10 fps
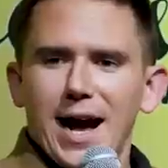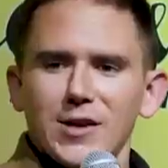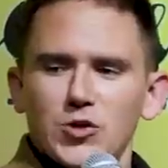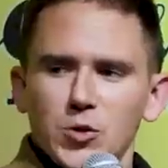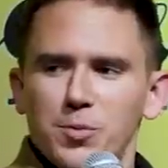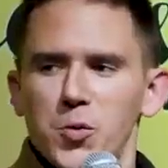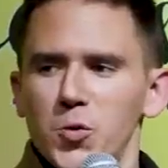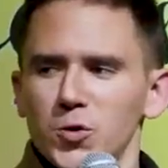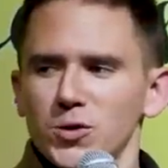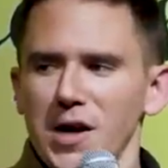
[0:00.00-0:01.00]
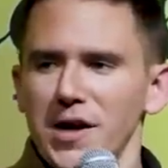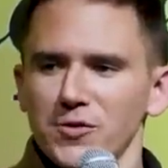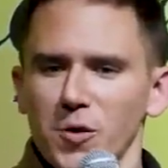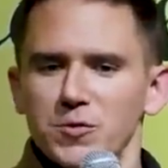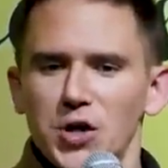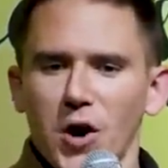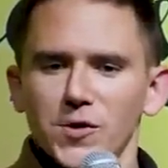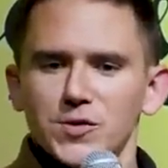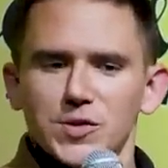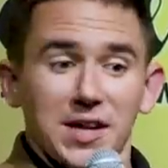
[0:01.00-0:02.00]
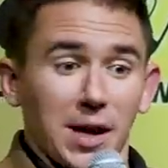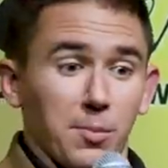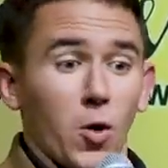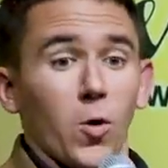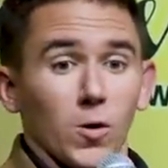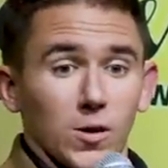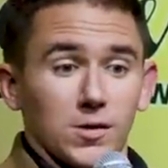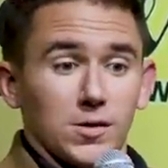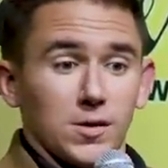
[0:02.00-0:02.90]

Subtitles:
I shoot pool, I throw darts, and I bowl.